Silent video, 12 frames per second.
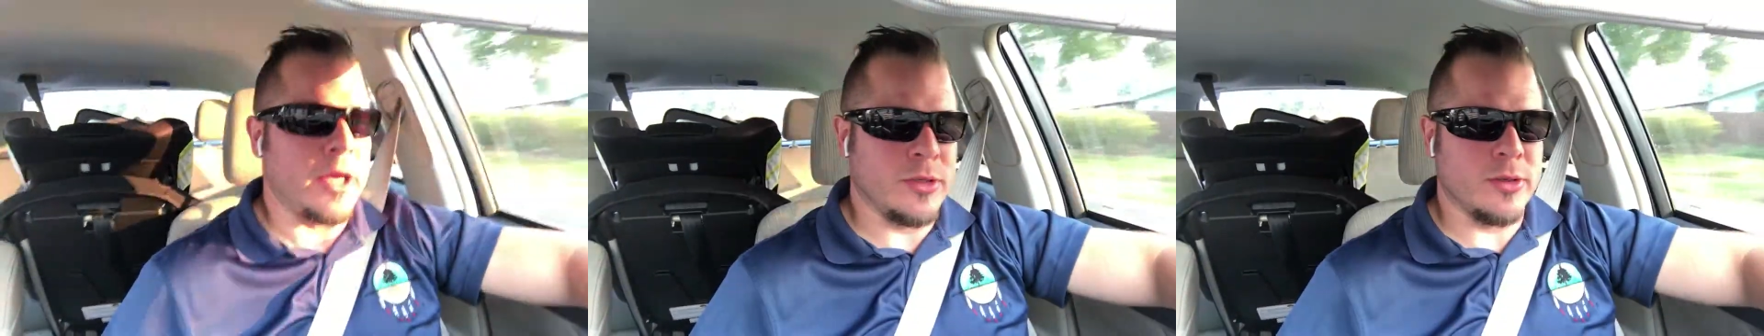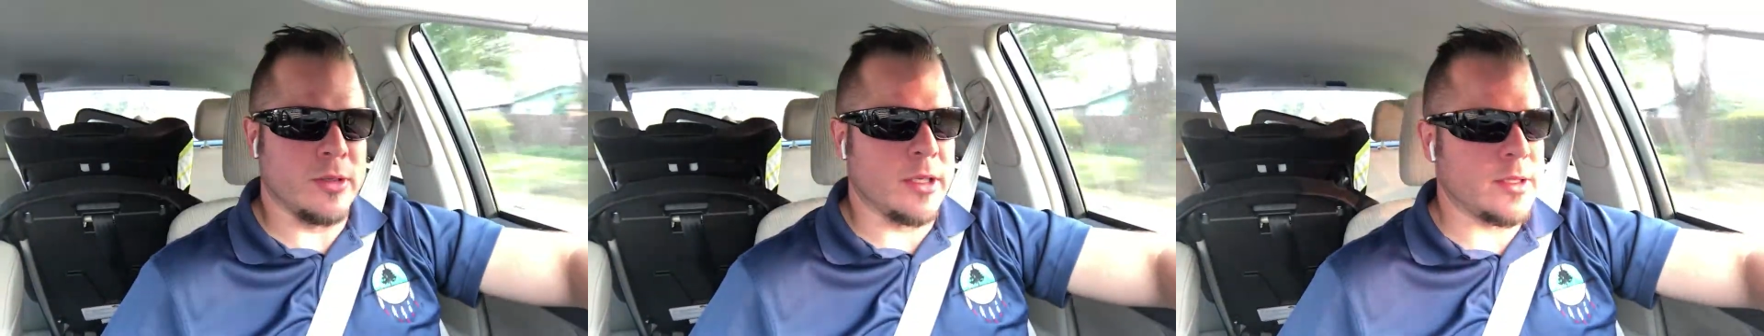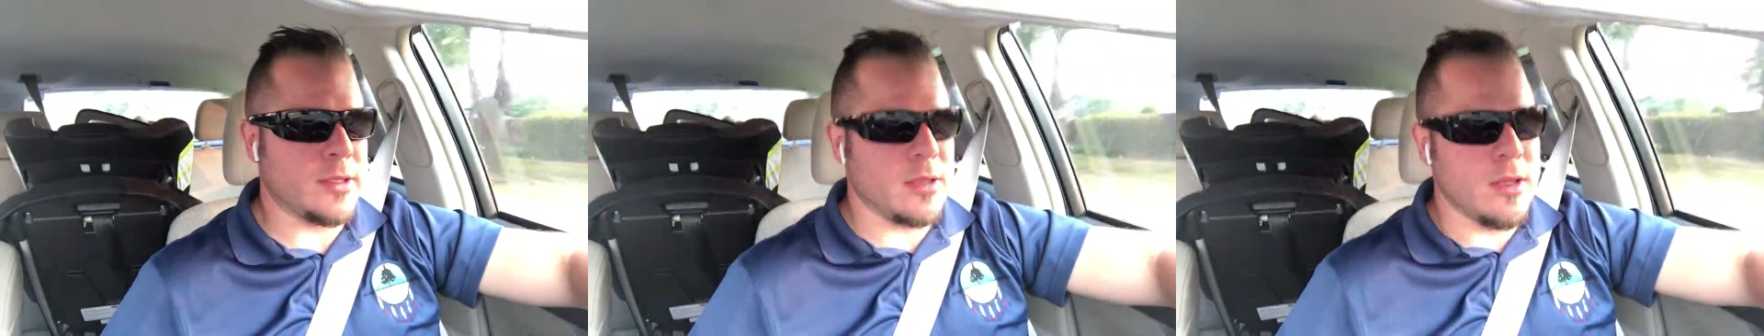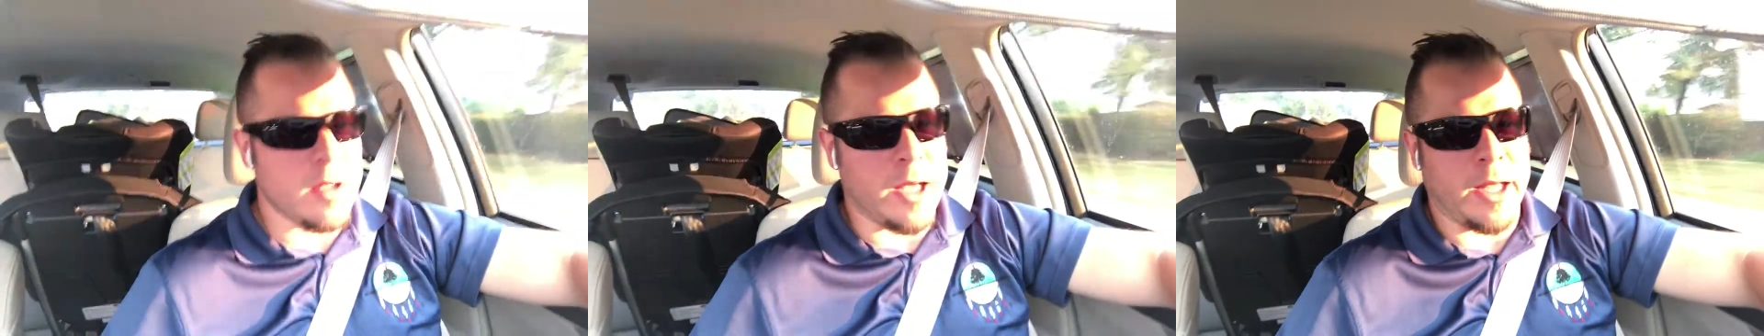injured list,
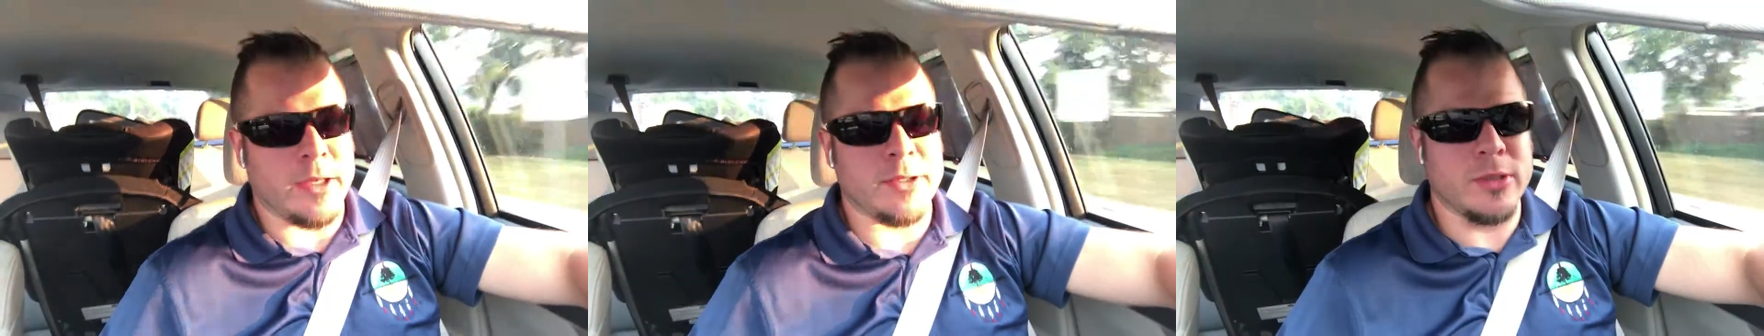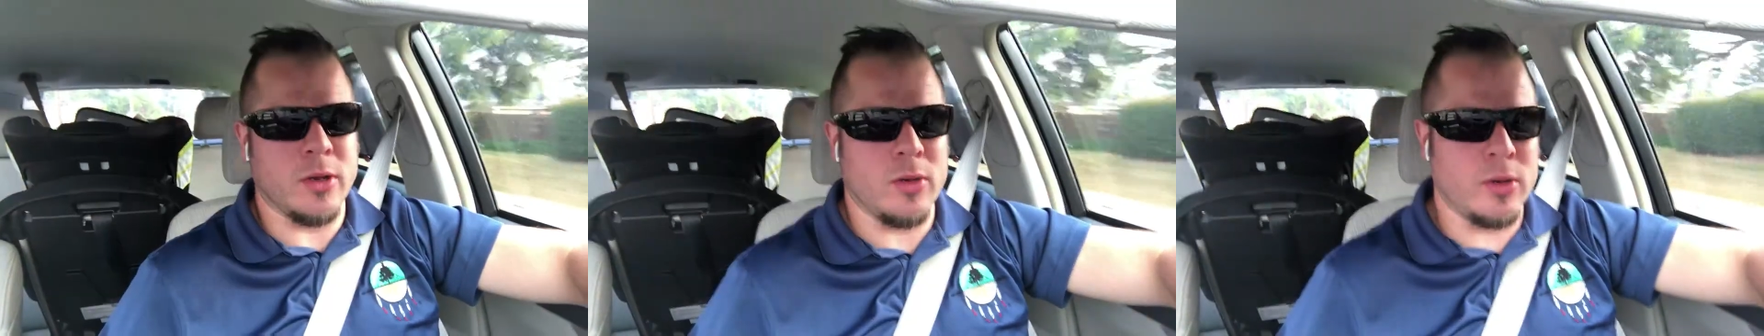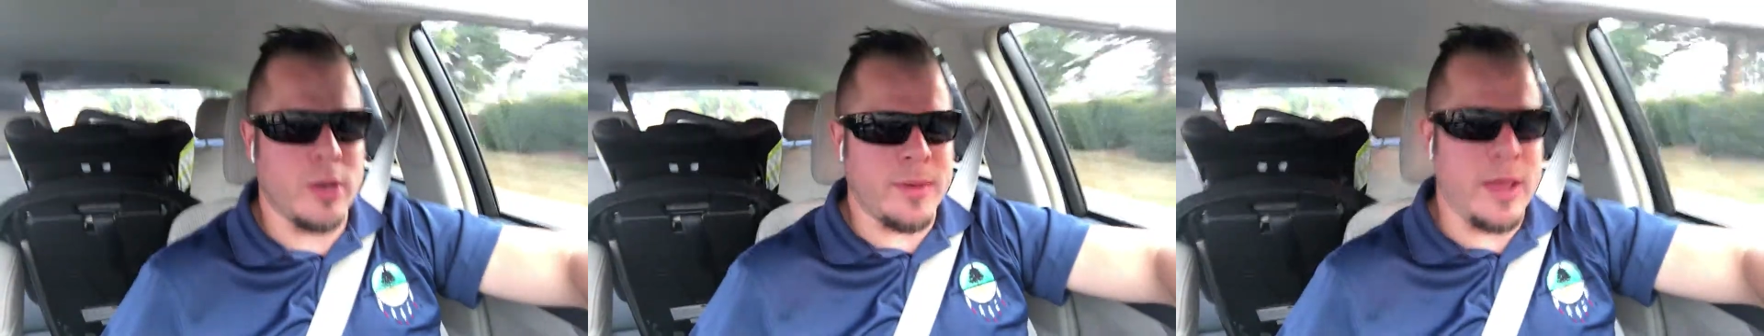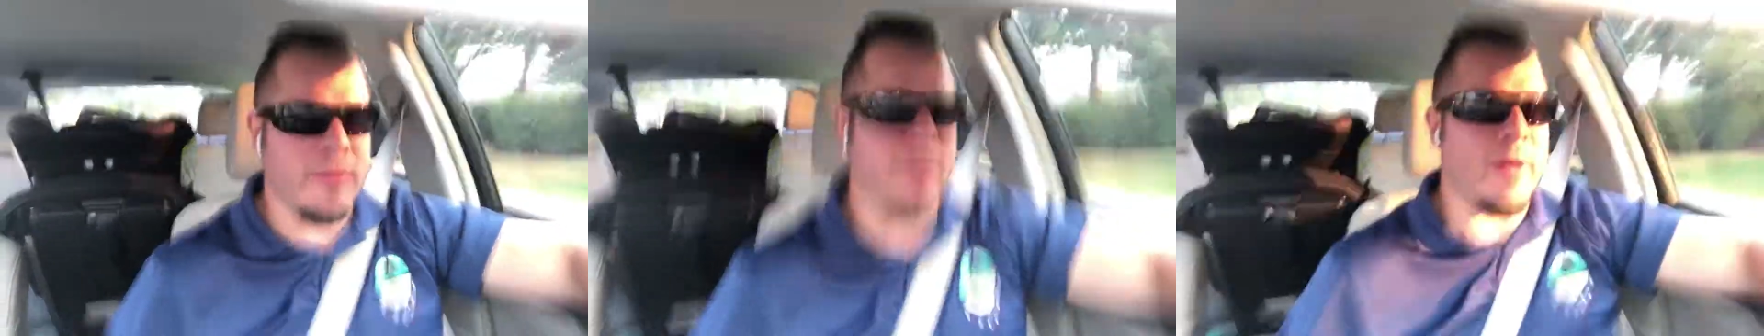and so now we have